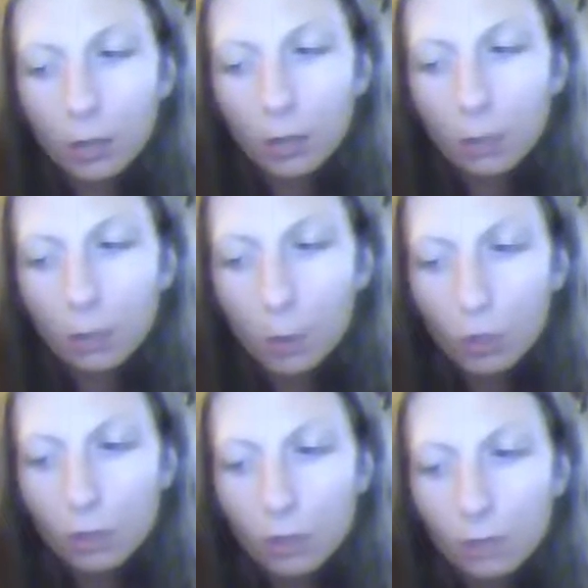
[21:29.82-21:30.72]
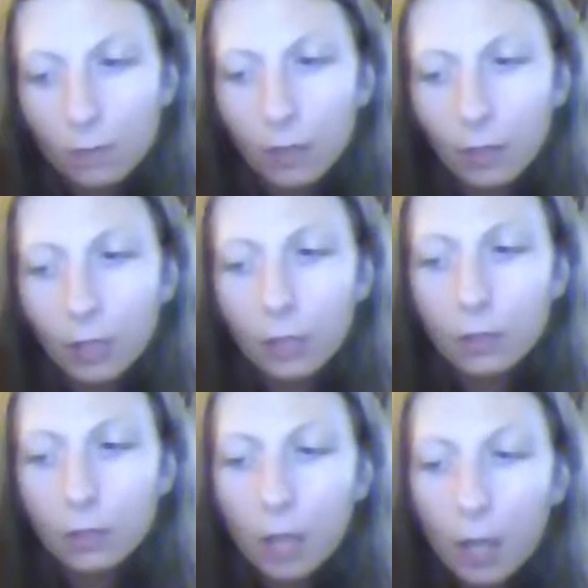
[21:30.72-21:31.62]
emotions and feelings
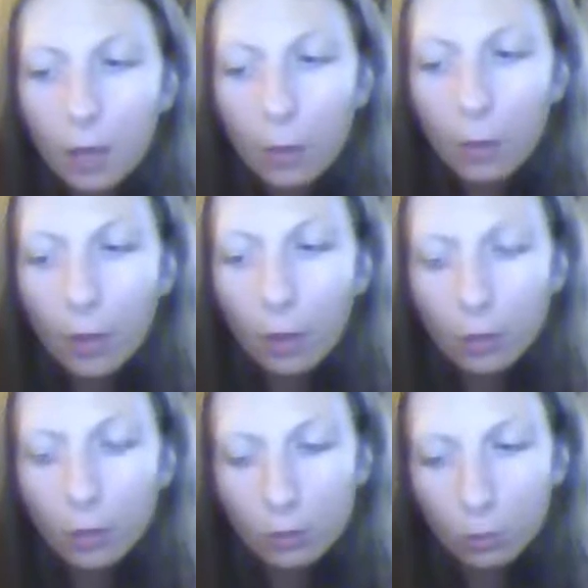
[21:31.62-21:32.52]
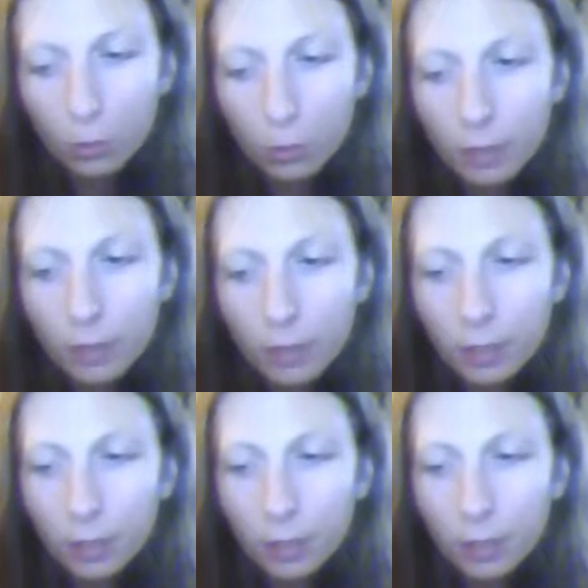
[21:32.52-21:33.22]
that aren't so pleasant,